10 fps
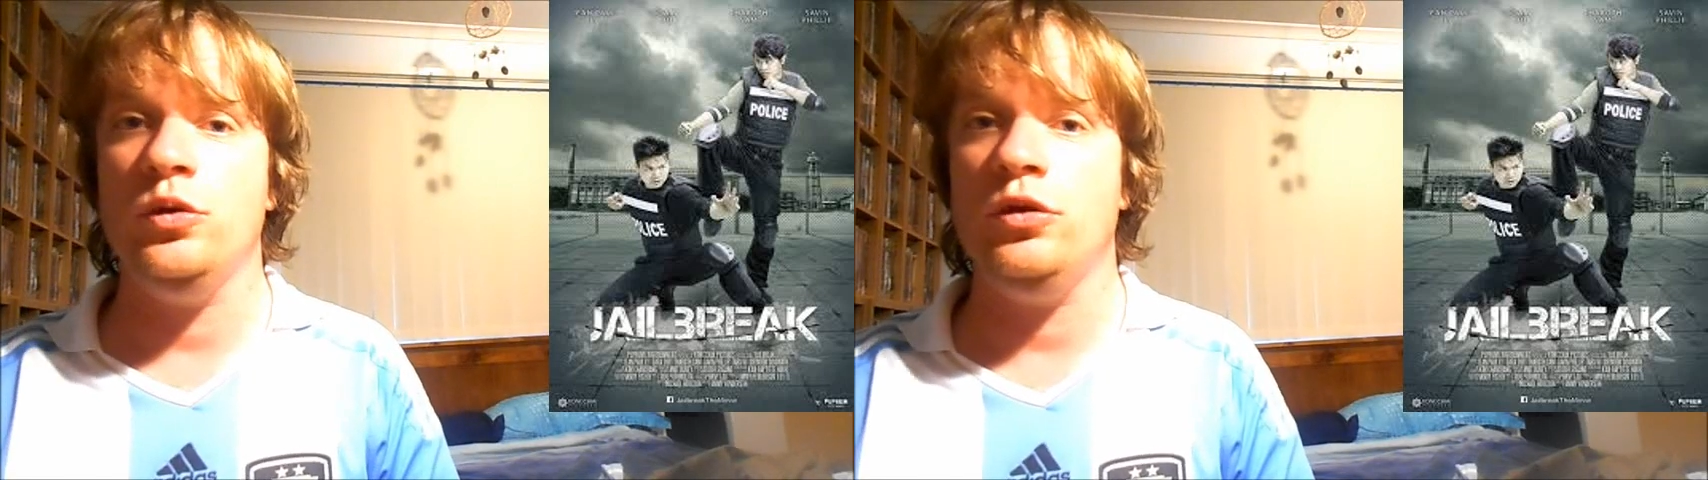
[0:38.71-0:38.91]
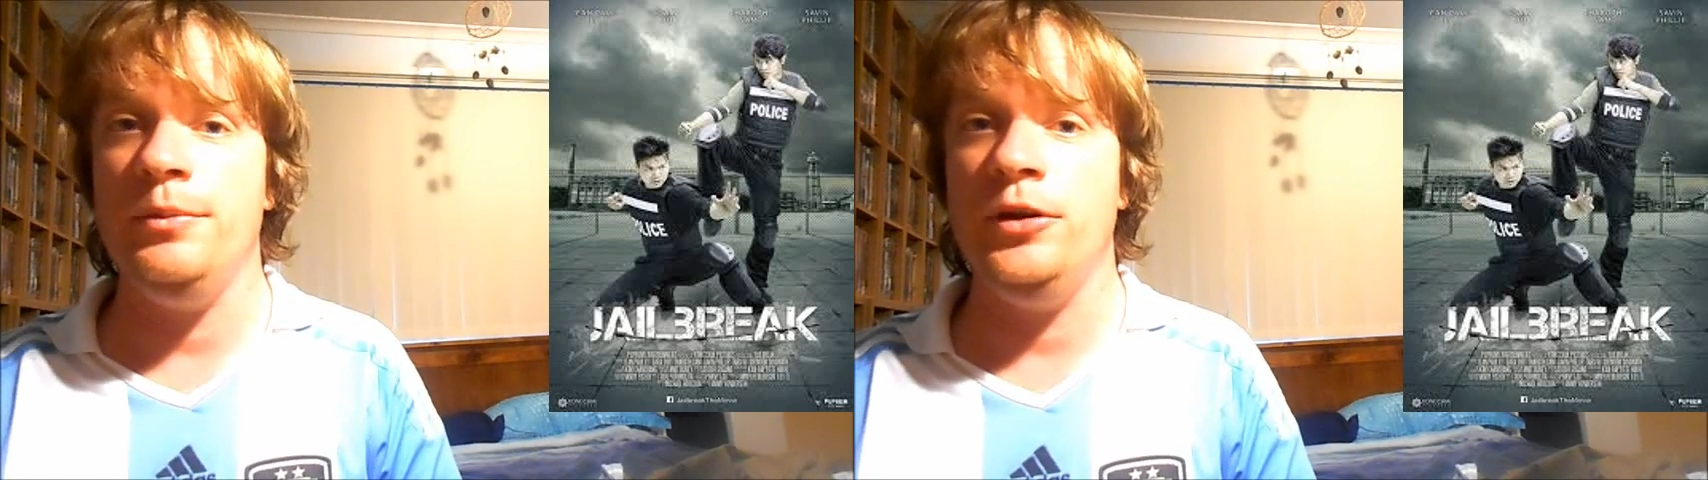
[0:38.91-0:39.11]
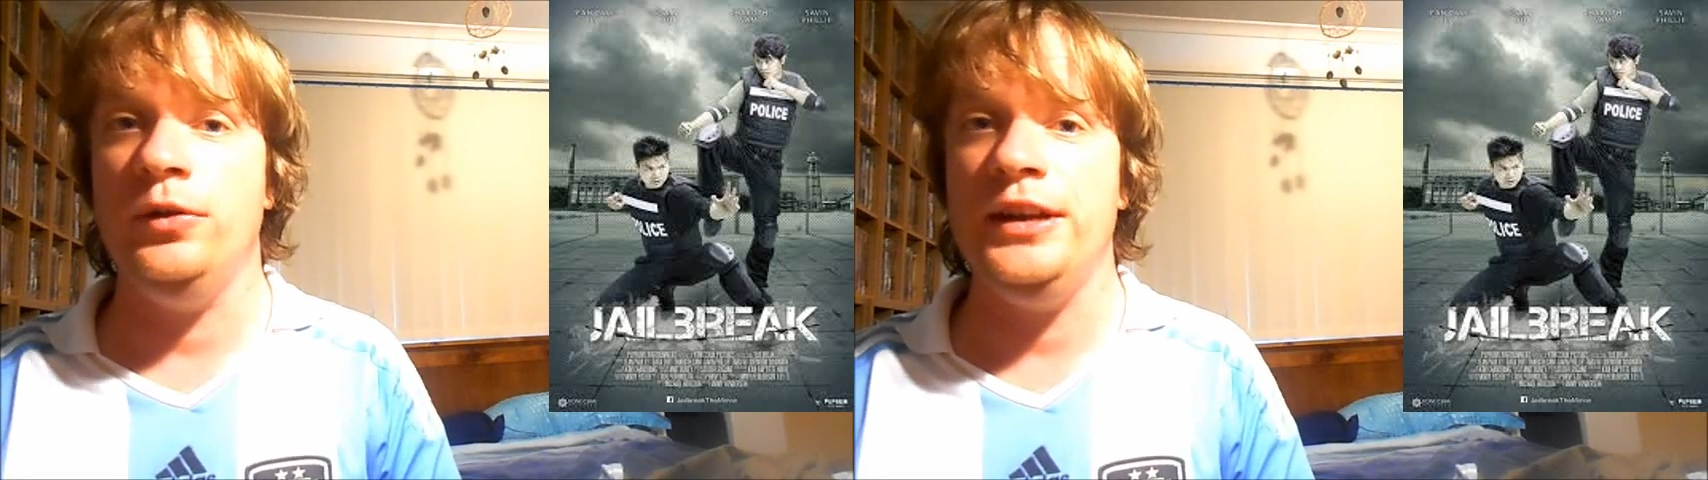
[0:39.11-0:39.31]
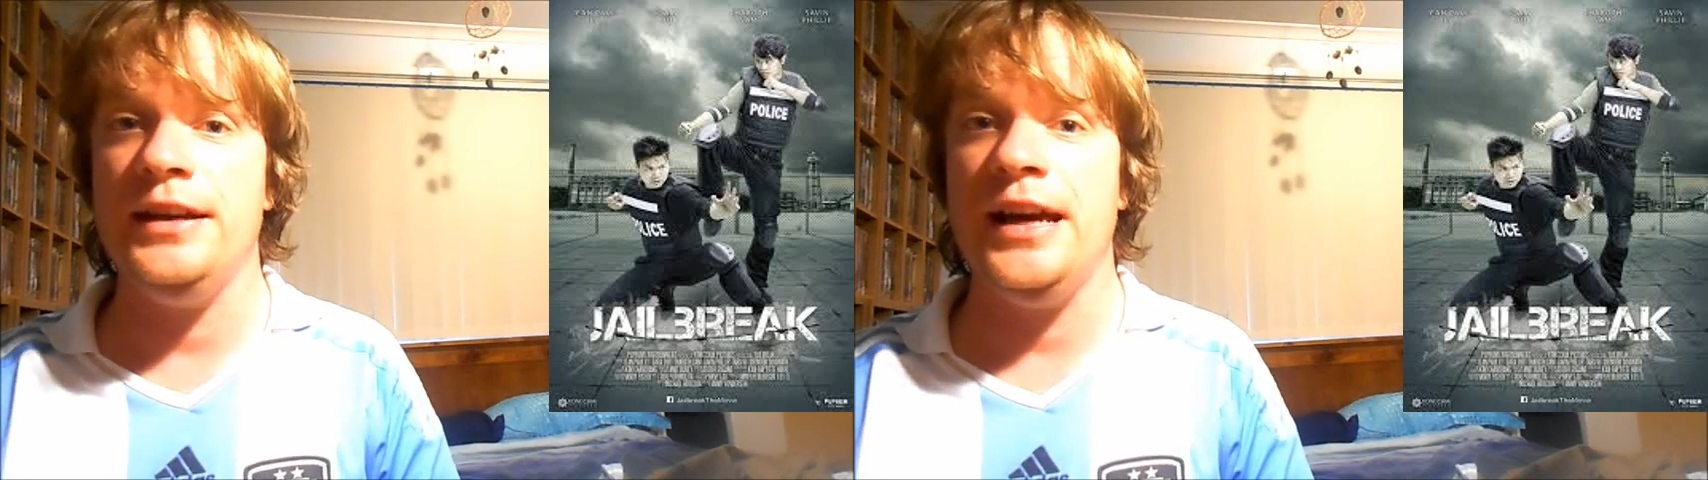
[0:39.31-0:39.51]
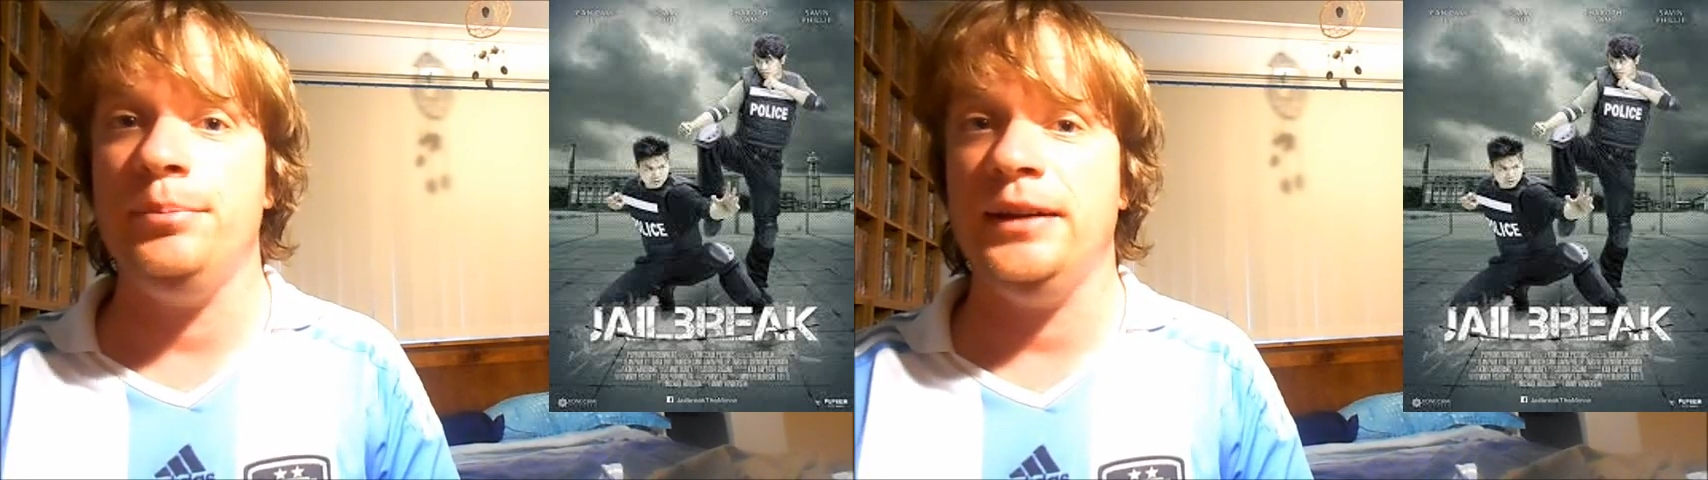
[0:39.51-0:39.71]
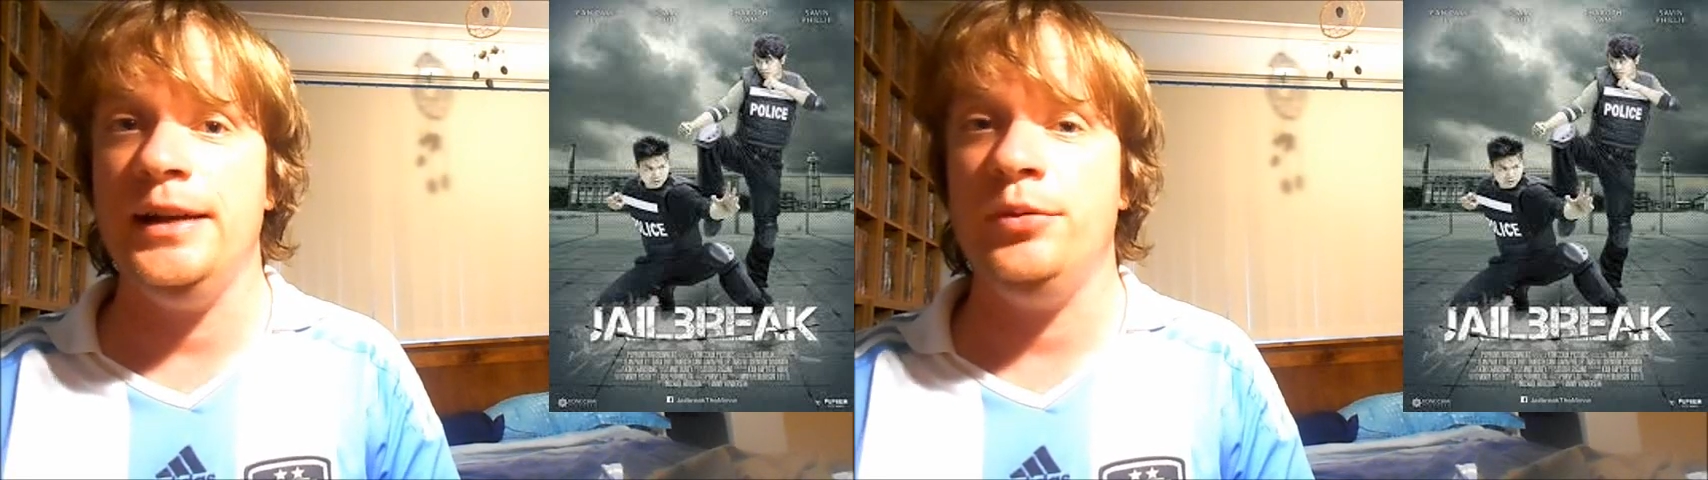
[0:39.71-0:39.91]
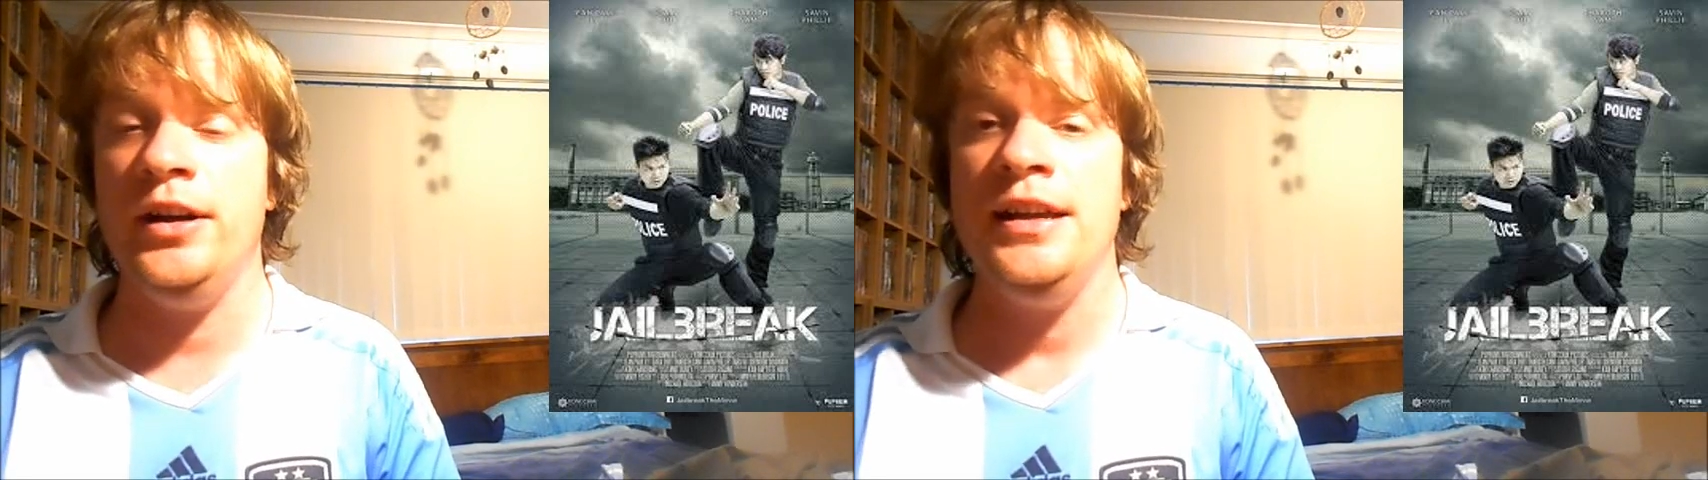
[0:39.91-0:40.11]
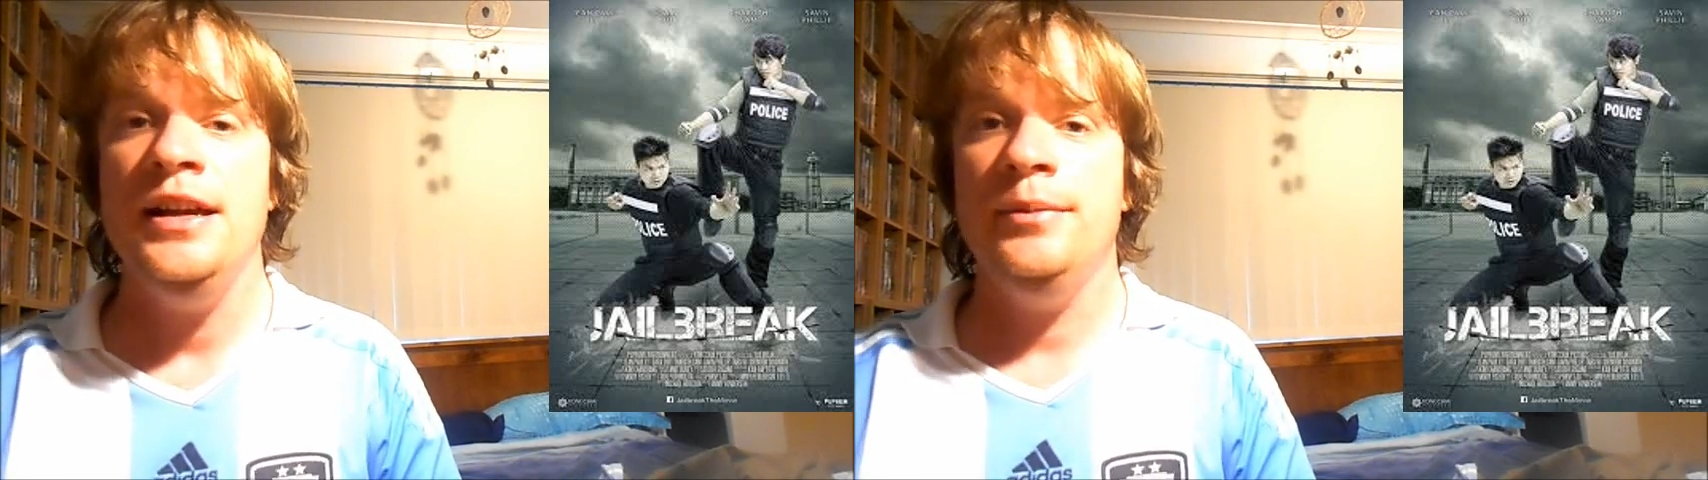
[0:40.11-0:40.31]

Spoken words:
criminal nicknamed Playboy.